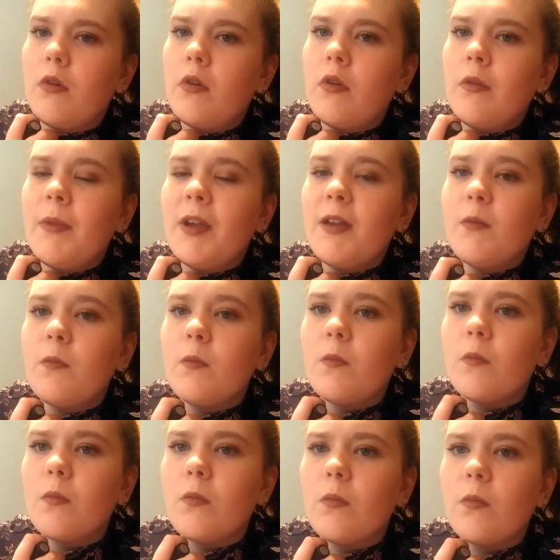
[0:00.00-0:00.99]
Oh my,
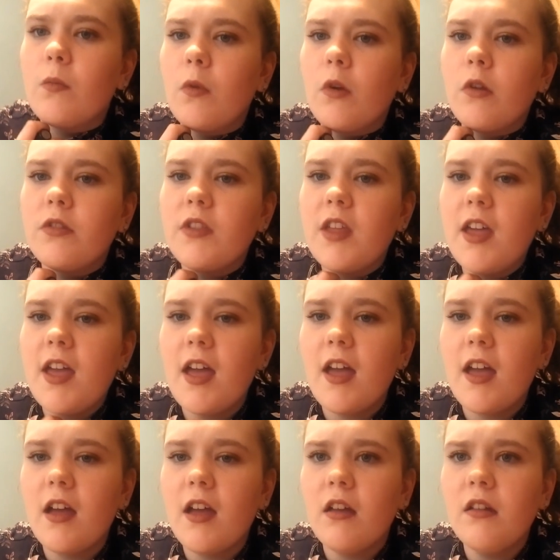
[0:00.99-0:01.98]
what the
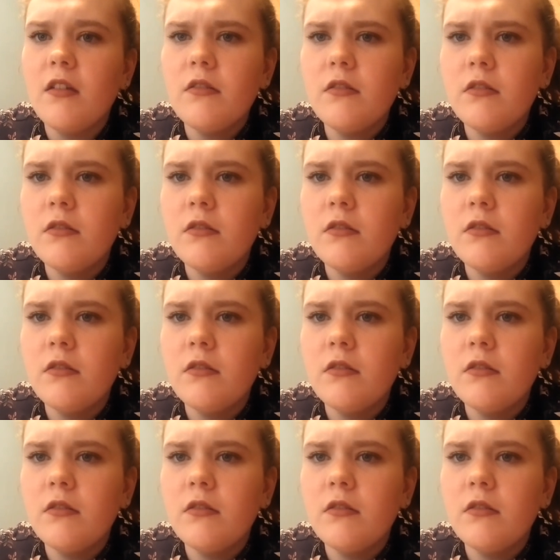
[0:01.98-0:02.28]
hell?